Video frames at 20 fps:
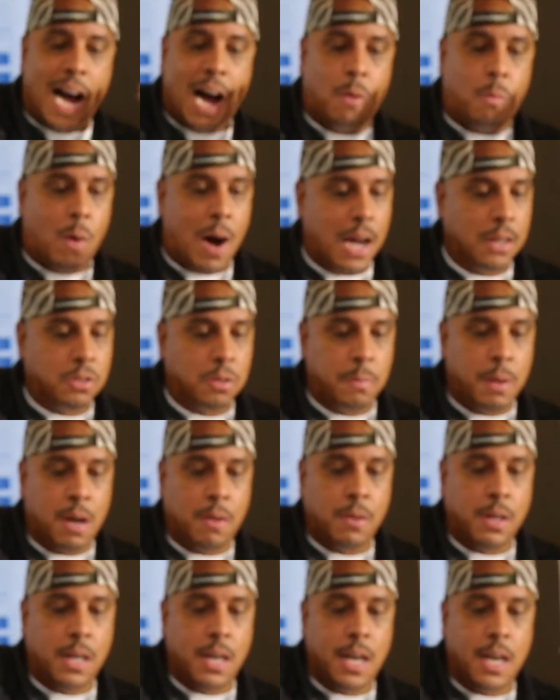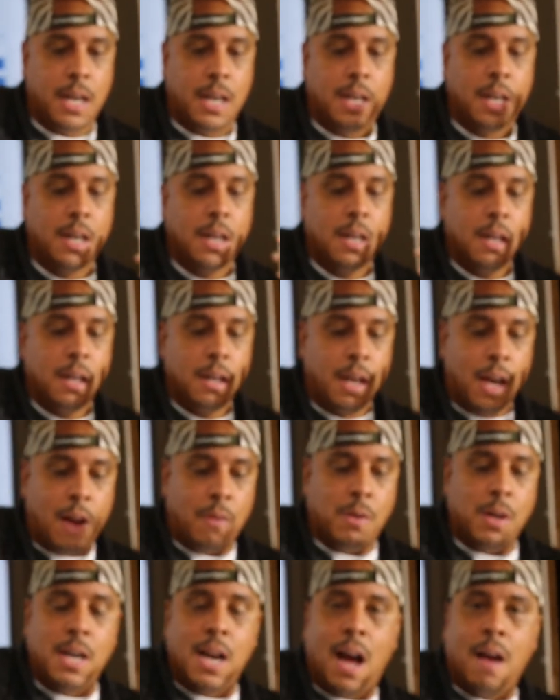I watch them every day,
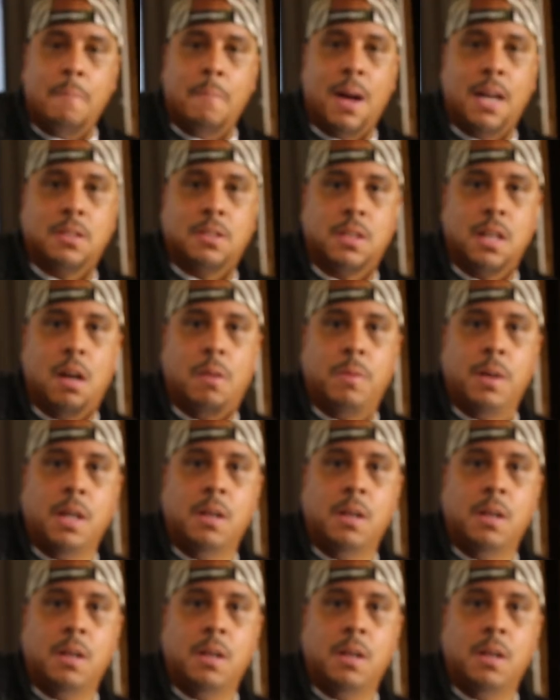every night myself,